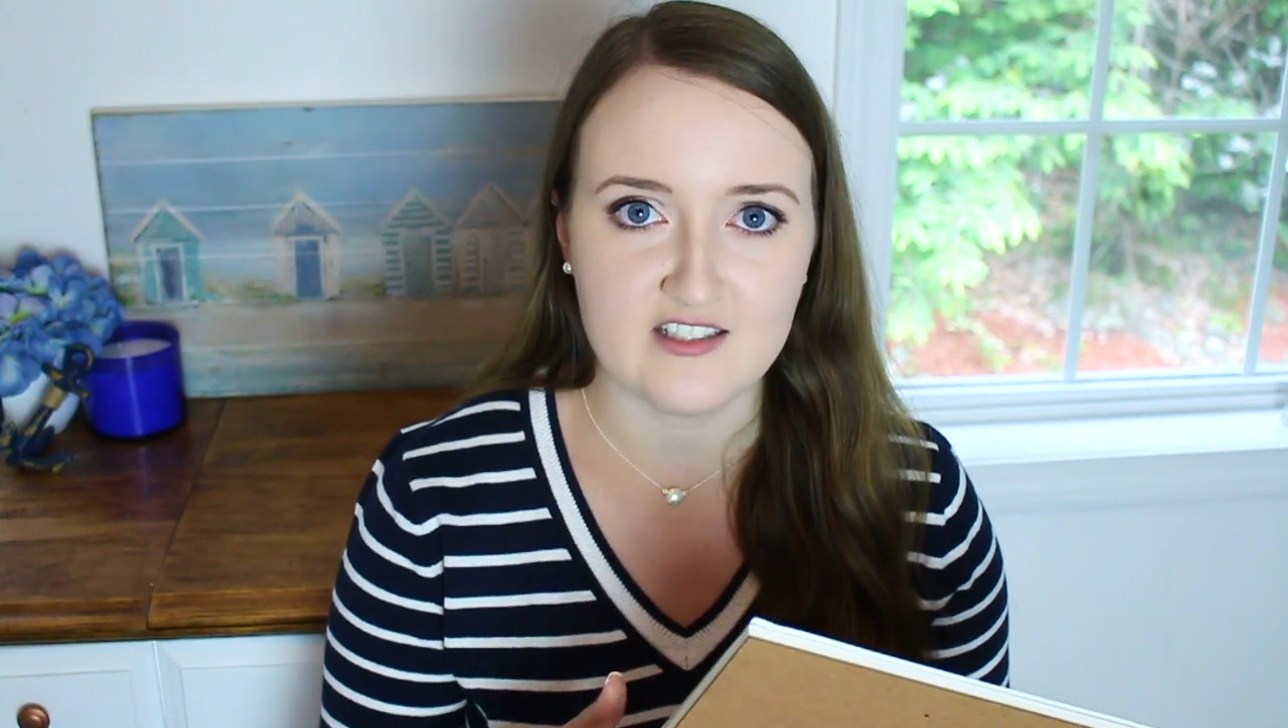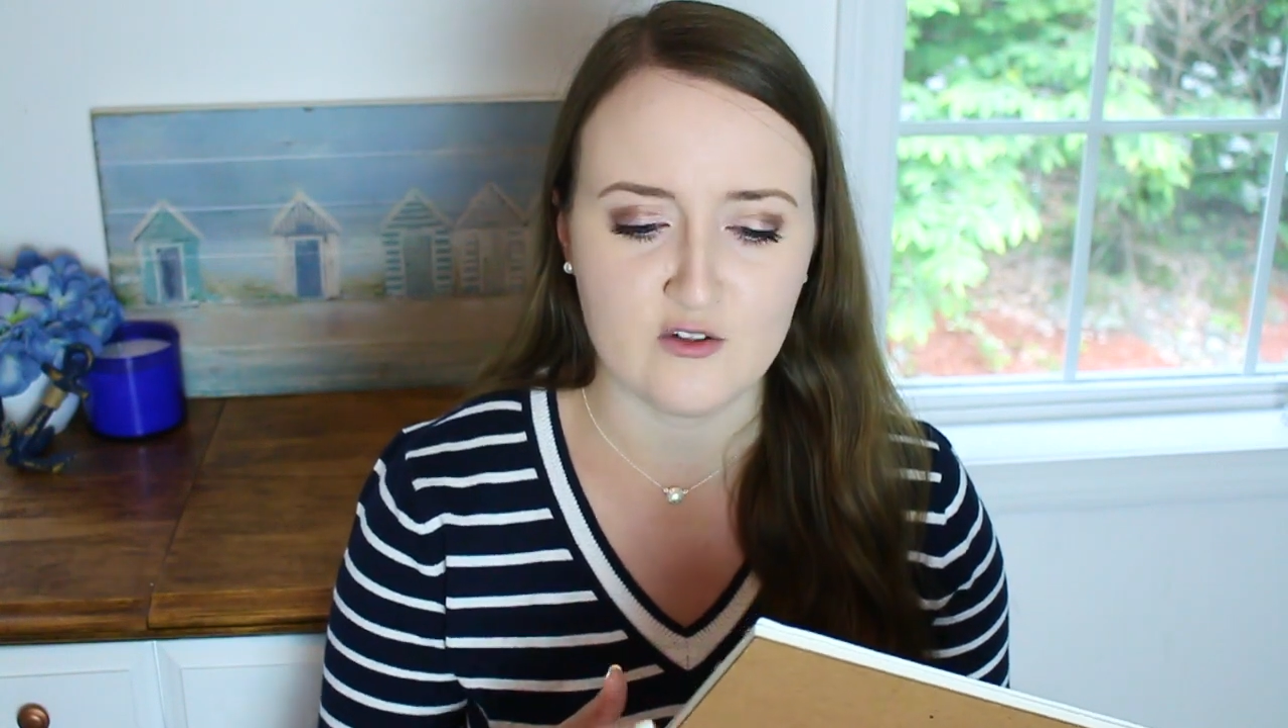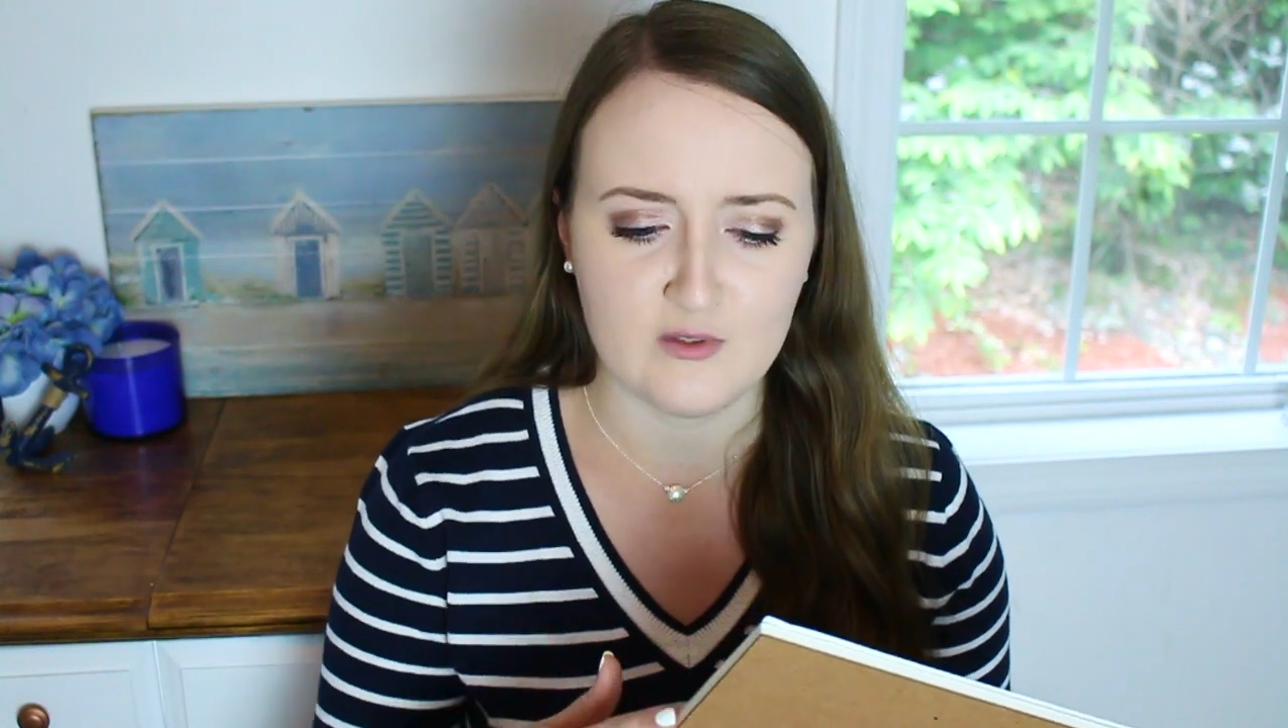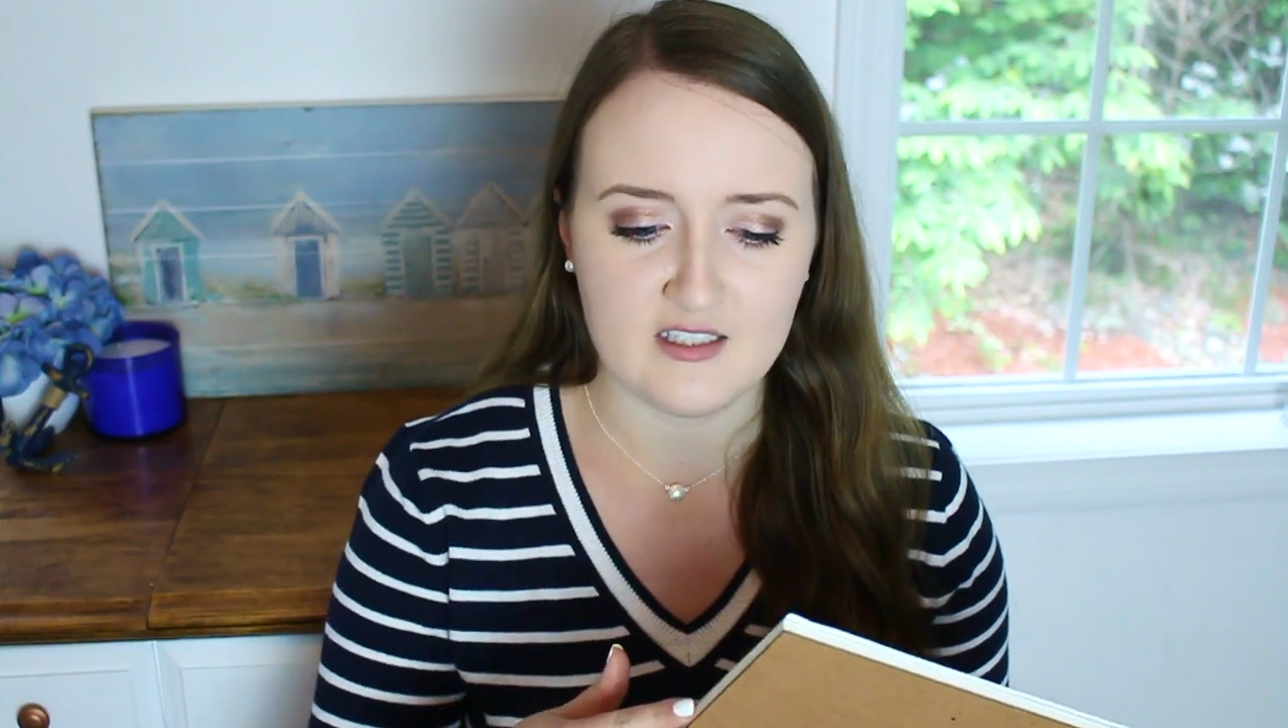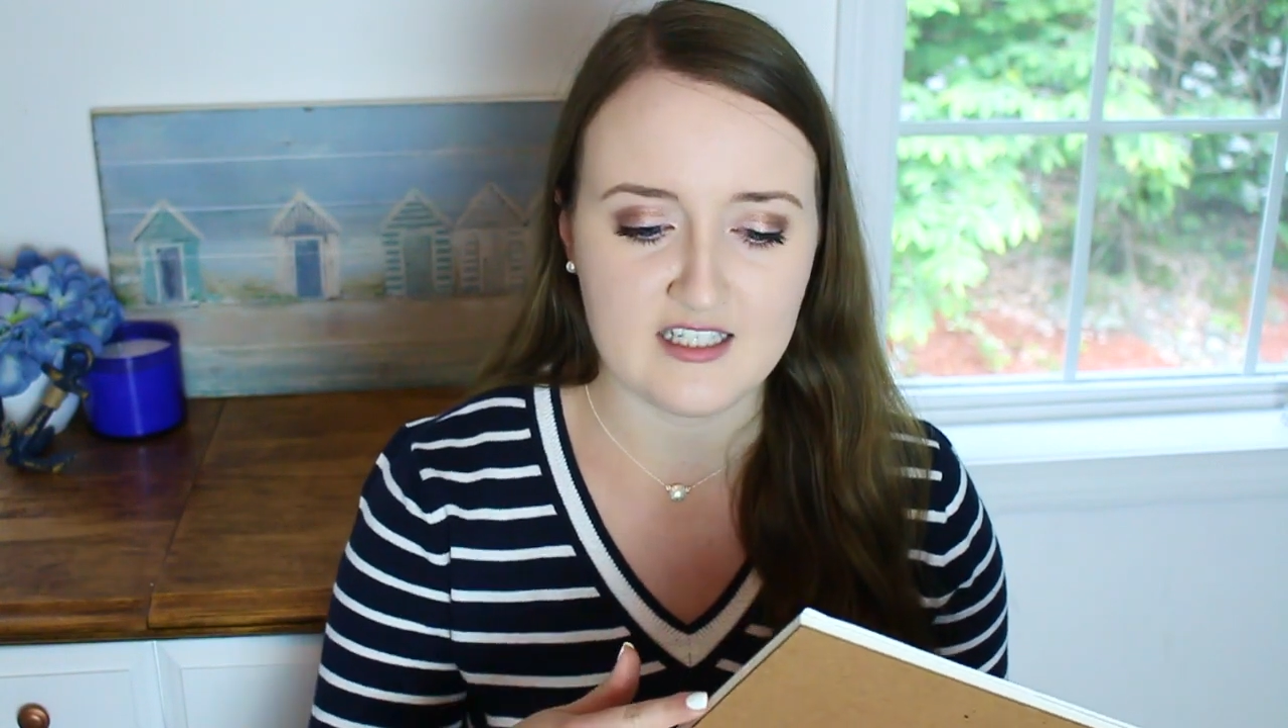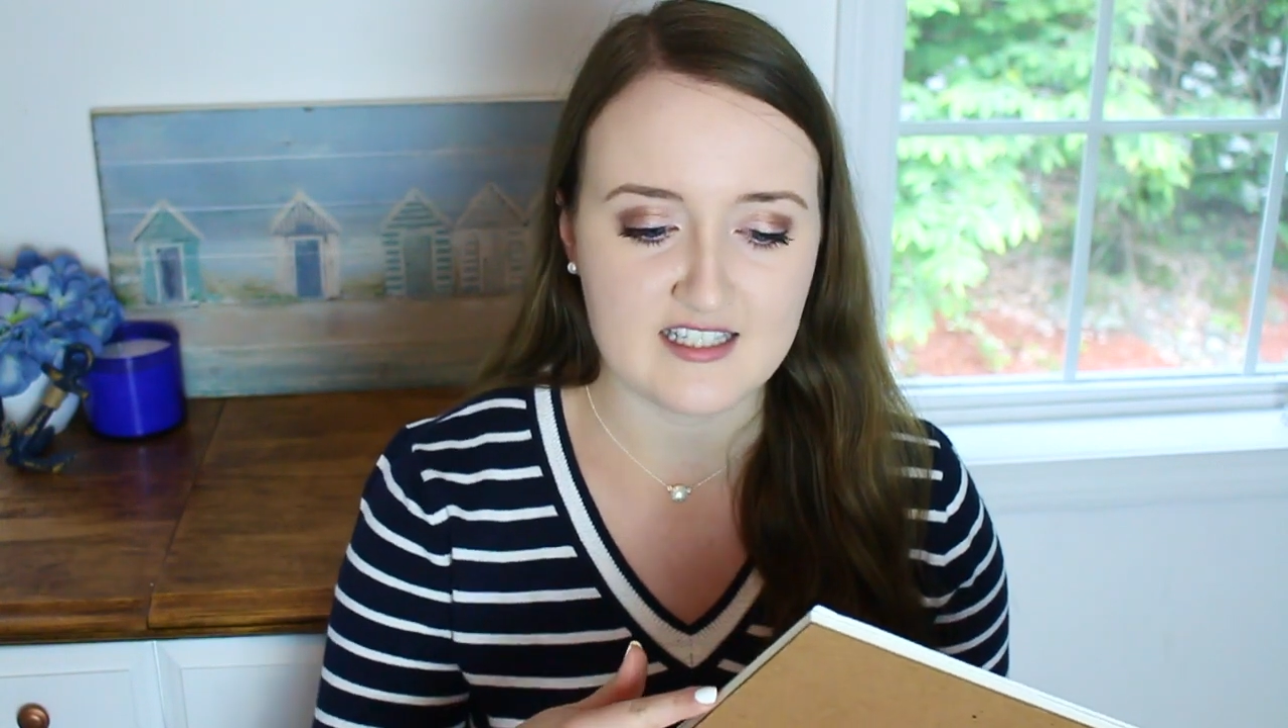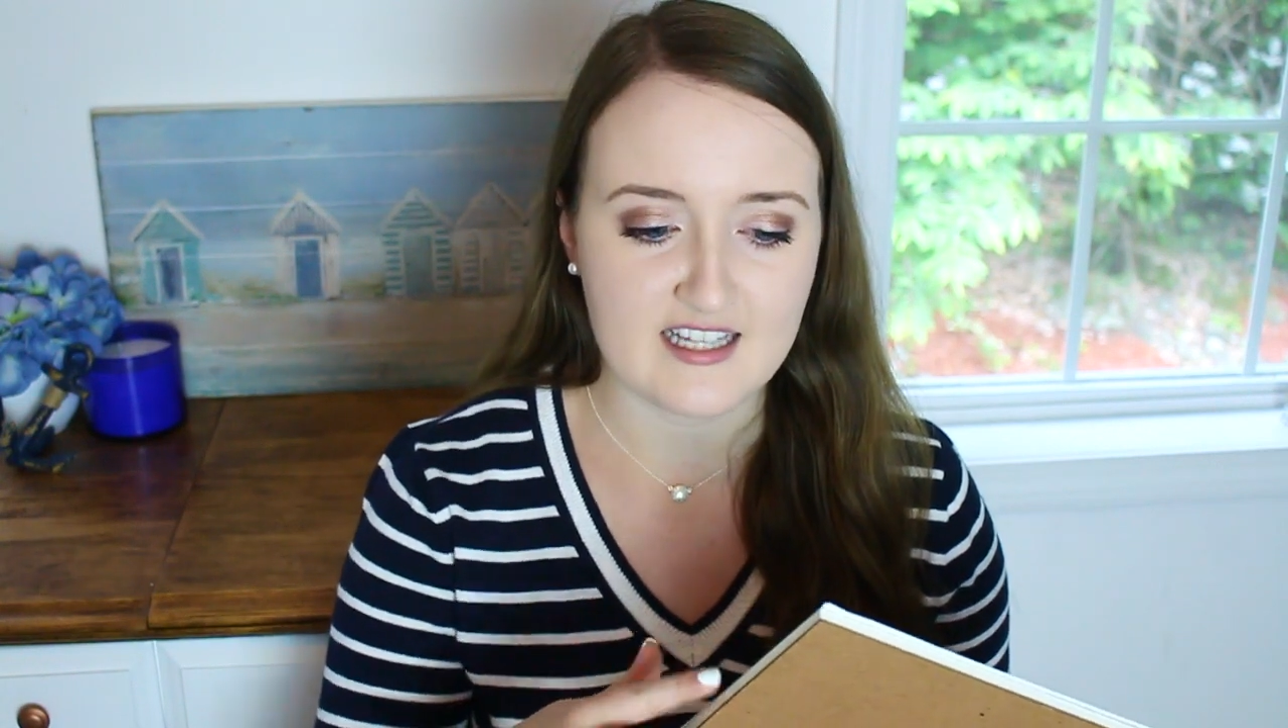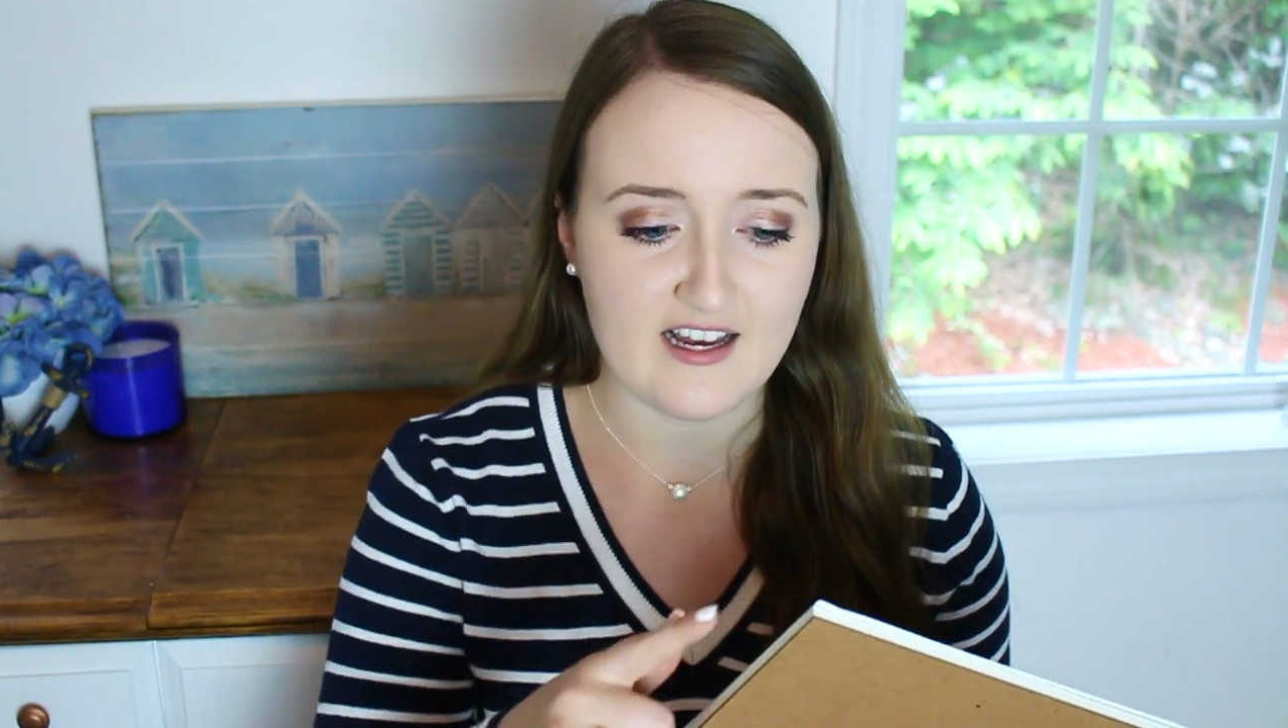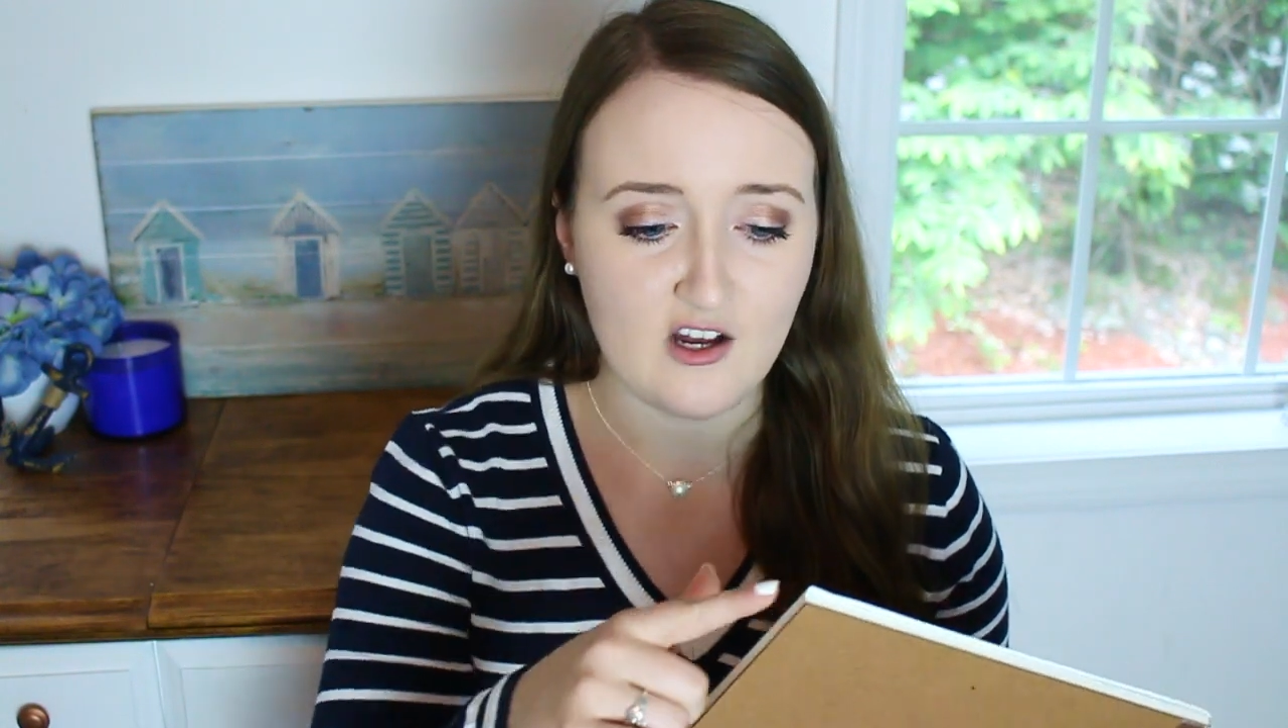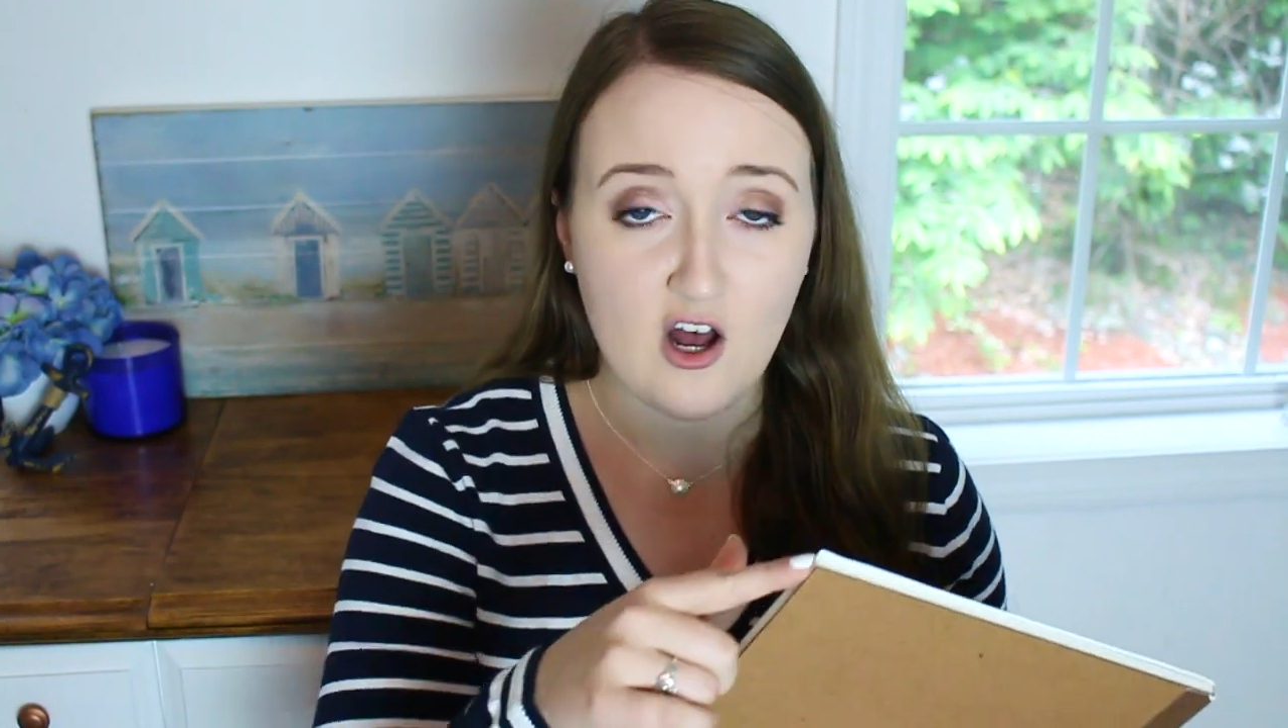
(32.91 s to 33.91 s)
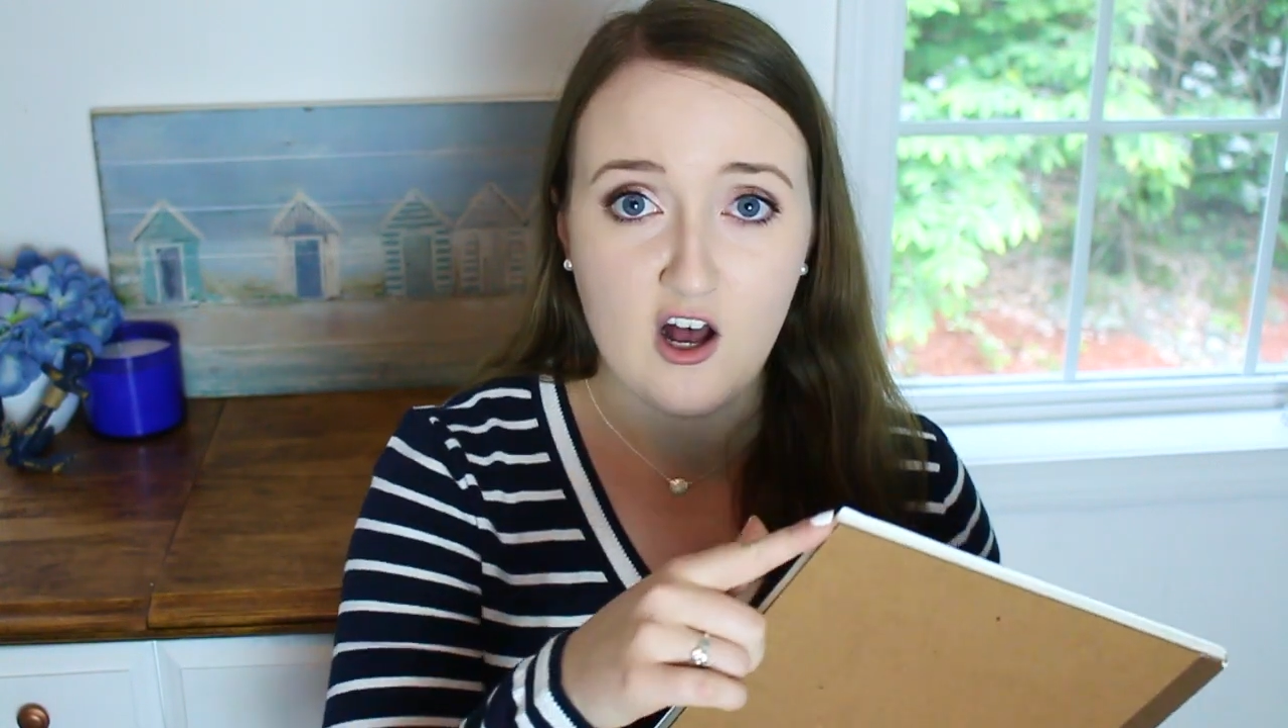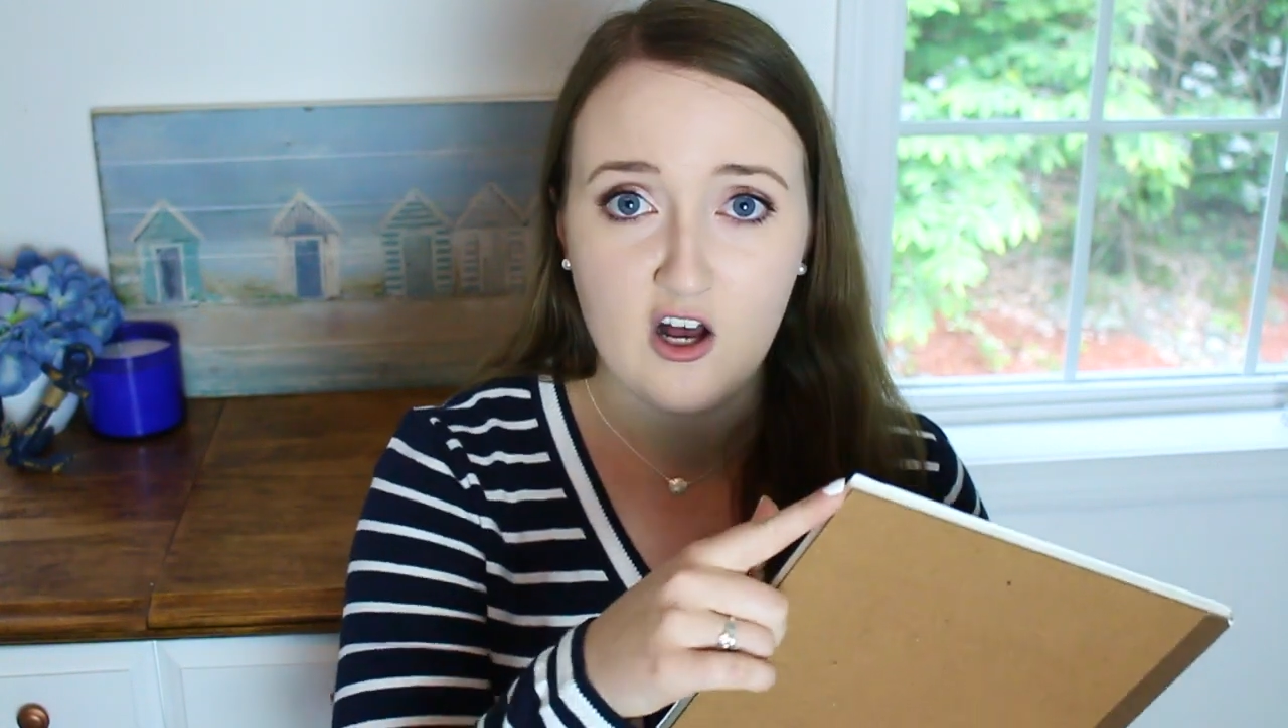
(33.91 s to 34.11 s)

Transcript: to realize that